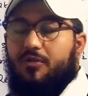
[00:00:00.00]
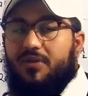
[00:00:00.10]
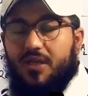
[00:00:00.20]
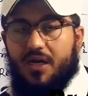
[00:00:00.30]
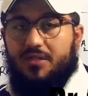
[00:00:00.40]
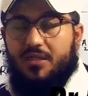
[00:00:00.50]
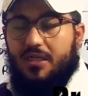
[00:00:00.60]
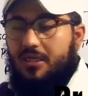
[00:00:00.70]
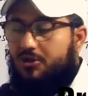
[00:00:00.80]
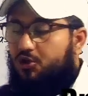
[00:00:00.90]
part of the heart.
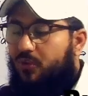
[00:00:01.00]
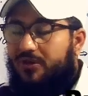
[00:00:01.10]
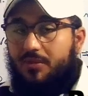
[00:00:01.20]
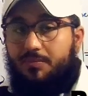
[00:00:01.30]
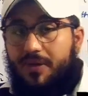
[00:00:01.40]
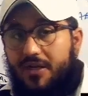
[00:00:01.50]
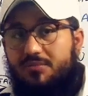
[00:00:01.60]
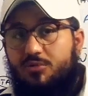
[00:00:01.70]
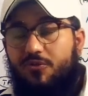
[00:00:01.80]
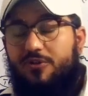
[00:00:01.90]
So when the blood
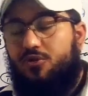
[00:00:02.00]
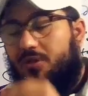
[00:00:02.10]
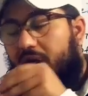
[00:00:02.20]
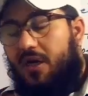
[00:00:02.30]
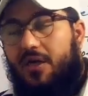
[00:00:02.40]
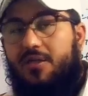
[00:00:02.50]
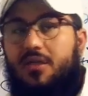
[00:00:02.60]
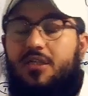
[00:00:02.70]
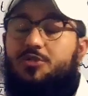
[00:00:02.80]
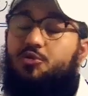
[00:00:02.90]
is moving to the
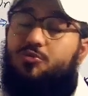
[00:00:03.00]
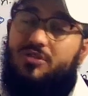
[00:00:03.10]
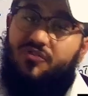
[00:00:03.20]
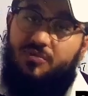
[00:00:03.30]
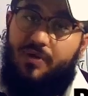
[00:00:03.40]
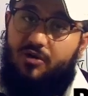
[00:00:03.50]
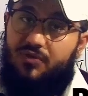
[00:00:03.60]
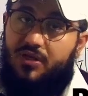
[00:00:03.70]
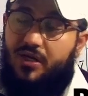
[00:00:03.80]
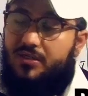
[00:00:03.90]
heart, to a specific part of
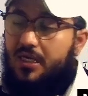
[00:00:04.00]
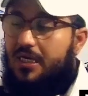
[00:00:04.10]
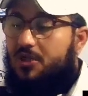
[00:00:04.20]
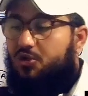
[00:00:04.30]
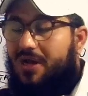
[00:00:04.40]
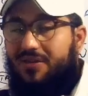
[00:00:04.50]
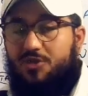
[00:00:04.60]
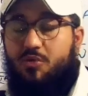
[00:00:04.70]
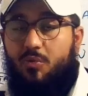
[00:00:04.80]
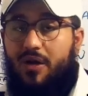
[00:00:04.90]
the heart, so like
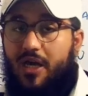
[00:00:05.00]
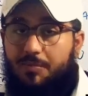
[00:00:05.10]
this, what will